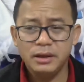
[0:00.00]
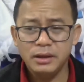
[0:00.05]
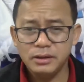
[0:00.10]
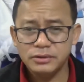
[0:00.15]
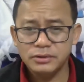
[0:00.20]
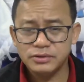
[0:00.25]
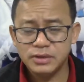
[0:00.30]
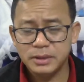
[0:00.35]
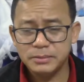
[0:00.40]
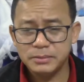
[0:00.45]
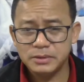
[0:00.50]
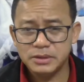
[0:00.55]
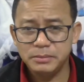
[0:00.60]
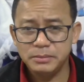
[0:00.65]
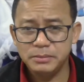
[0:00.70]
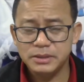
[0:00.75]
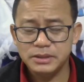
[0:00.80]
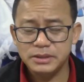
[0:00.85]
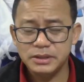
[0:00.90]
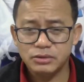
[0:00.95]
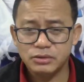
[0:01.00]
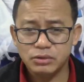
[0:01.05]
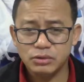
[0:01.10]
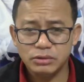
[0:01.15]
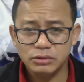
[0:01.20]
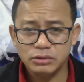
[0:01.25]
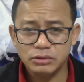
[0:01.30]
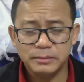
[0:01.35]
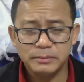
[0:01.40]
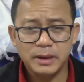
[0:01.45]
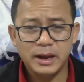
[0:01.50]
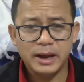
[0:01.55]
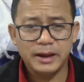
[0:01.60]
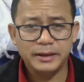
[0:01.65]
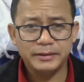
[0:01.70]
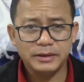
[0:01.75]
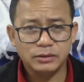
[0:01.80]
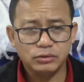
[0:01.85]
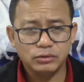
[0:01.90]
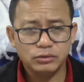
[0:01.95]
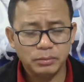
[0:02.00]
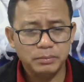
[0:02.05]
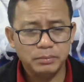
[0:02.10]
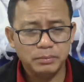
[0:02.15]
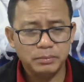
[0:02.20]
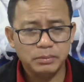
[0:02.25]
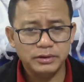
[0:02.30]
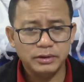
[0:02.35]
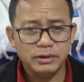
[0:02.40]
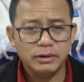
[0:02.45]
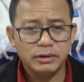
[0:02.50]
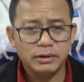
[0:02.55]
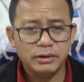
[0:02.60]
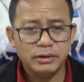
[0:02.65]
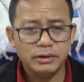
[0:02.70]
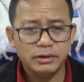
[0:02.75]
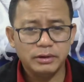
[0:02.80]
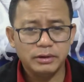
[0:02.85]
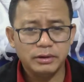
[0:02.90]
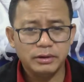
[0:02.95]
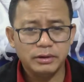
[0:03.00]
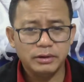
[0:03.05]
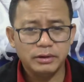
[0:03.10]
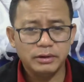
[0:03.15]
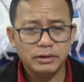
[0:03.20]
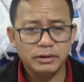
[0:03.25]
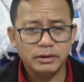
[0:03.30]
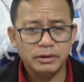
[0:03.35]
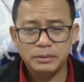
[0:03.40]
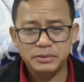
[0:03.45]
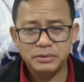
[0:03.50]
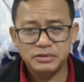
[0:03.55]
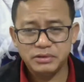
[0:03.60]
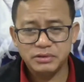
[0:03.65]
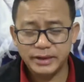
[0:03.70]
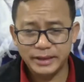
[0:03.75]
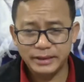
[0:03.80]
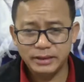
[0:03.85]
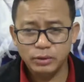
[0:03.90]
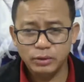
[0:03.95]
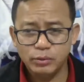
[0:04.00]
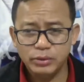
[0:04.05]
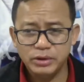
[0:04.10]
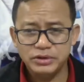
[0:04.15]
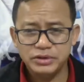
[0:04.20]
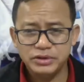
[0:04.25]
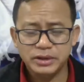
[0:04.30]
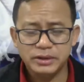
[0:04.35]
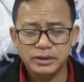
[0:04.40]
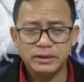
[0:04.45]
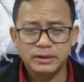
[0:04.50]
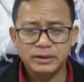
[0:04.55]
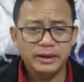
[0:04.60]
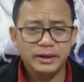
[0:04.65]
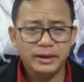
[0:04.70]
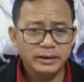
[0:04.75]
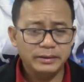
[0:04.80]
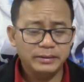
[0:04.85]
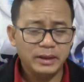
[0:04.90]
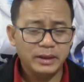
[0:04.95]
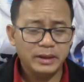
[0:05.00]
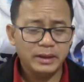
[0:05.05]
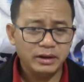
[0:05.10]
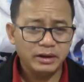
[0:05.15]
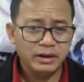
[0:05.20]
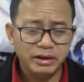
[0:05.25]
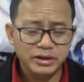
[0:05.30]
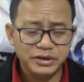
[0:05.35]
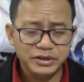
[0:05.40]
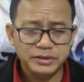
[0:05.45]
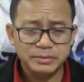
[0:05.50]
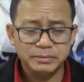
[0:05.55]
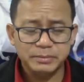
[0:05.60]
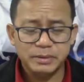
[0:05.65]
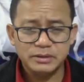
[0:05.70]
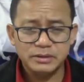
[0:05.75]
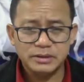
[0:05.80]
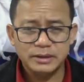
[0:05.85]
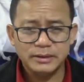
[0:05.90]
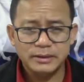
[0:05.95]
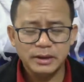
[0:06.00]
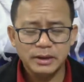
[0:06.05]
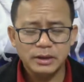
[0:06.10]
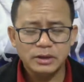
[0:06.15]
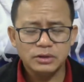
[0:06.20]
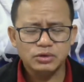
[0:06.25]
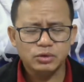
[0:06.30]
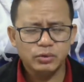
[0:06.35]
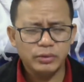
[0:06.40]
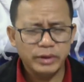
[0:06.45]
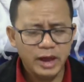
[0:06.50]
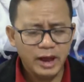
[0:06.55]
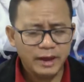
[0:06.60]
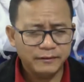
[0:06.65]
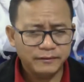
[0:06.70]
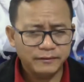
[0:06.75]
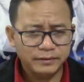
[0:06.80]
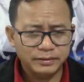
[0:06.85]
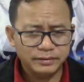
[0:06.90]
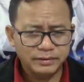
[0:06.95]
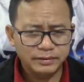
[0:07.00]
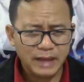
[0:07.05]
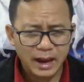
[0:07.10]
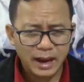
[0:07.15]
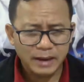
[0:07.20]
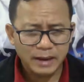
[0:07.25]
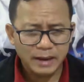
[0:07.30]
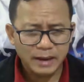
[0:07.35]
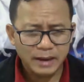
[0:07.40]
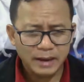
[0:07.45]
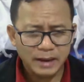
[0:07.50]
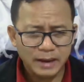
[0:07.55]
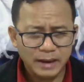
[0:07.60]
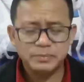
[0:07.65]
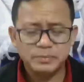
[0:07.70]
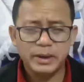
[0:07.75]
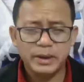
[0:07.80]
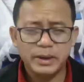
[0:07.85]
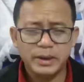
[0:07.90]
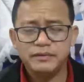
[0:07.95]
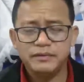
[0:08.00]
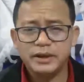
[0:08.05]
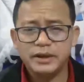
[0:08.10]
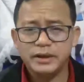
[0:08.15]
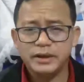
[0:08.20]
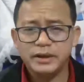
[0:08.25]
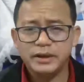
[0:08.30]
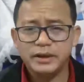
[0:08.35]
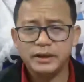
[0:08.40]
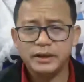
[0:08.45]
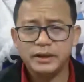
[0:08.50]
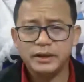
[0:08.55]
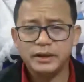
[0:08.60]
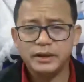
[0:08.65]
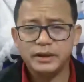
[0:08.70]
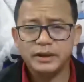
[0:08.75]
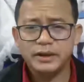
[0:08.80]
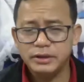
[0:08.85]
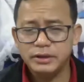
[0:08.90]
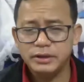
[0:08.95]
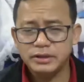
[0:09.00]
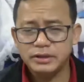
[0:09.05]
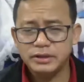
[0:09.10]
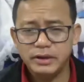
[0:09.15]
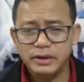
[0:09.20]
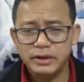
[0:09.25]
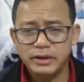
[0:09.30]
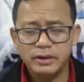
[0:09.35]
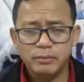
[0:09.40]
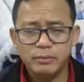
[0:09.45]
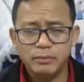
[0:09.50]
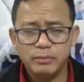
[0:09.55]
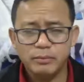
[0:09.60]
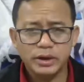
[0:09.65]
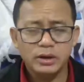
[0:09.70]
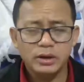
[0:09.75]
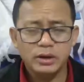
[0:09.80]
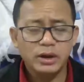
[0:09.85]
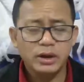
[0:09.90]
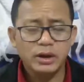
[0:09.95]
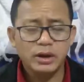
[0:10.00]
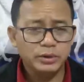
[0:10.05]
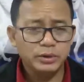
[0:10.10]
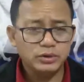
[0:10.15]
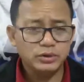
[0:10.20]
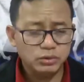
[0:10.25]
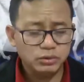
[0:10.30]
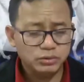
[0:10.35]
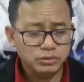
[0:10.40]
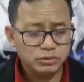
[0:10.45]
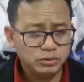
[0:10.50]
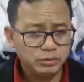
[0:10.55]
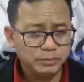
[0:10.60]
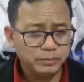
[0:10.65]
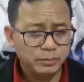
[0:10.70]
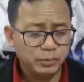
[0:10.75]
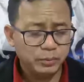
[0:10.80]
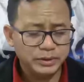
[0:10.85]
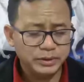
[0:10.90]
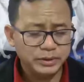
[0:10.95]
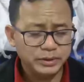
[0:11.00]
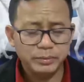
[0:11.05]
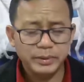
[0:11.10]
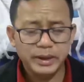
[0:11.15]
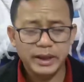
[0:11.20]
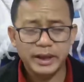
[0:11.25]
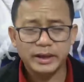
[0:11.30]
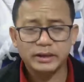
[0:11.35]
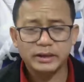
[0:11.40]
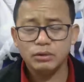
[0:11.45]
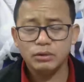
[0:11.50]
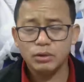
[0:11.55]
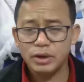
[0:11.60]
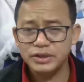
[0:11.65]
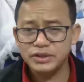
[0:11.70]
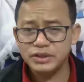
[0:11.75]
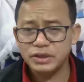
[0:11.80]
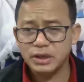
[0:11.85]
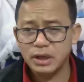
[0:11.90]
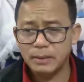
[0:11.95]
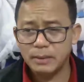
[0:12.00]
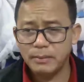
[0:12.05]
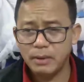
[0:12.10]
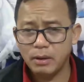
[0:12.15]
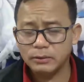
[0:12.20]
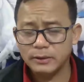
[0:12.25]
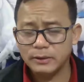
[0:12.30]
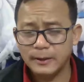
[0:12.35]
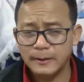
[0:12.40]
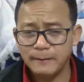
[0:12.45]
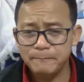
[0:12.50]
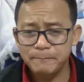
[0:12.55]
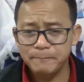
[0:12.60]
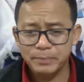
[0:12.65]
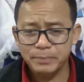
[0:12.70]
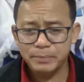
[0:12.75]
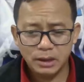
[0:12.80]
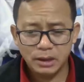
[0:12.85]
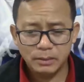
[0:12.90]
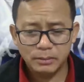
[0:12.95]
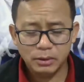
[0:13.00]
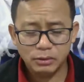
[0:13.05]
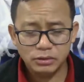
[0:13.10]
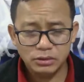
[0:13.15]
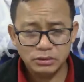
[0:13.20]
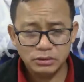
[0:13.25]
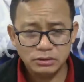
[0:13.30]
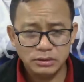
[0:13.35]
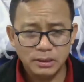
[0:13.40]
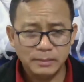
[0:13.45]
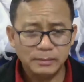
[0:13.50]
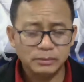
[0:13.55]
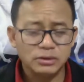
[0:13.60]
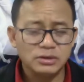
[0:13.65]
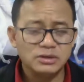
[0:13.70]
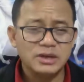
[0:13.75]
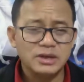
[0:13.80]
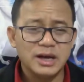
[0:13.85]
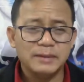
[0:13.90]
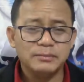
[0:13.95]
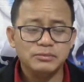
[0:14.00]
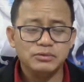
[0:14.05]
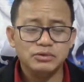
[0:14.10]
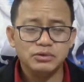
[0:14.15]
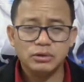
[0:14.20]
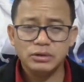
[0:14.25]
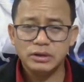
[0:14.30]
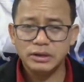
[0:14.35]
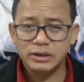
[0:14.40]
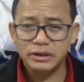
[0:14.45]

send button meetings hosted by the top leader Mr. Randy Wilson in the English version. So we have time specific or is very important. We should be acknowledging about the time zone